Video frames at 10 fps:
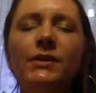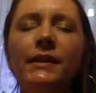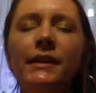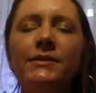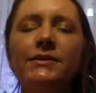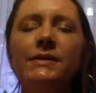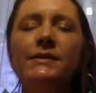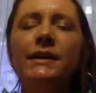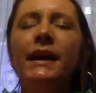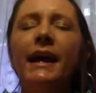there's
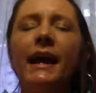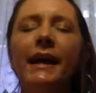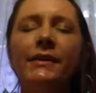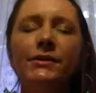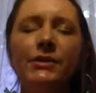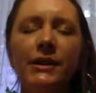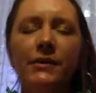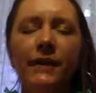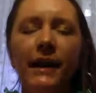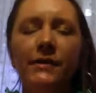this energy
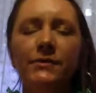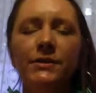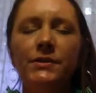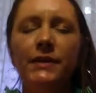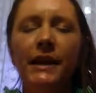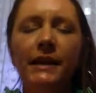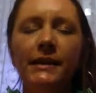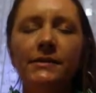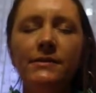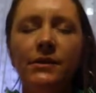around you that
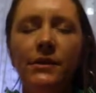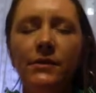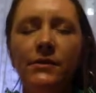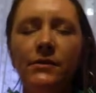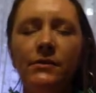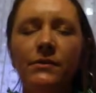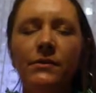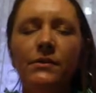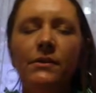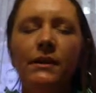is you,
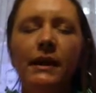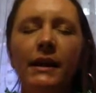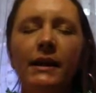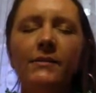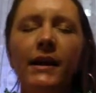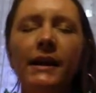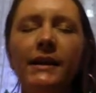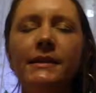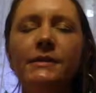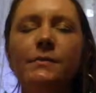and invite
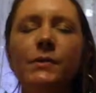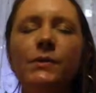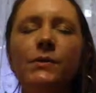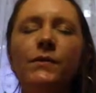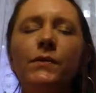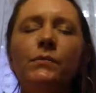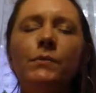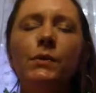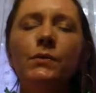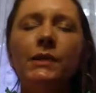this beautiful
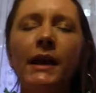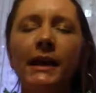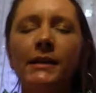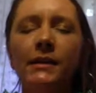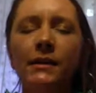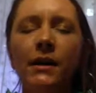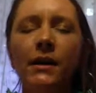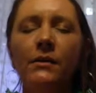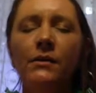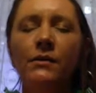moonlight
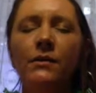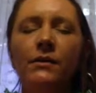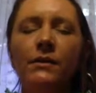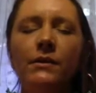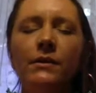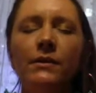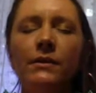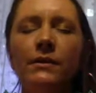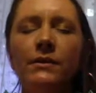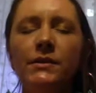glow
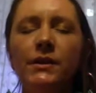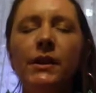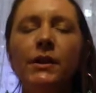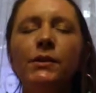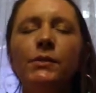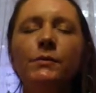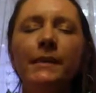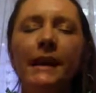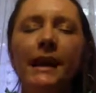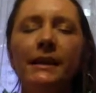to
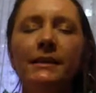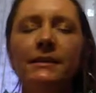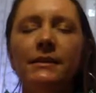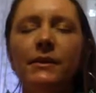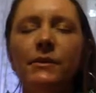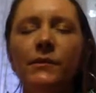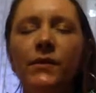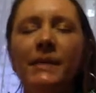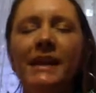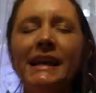illuminate you
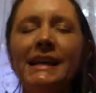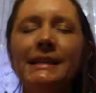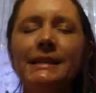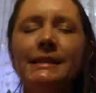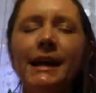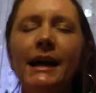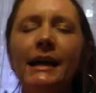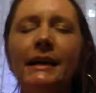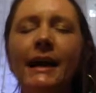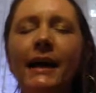from the
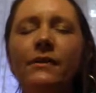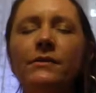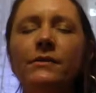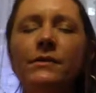inside out.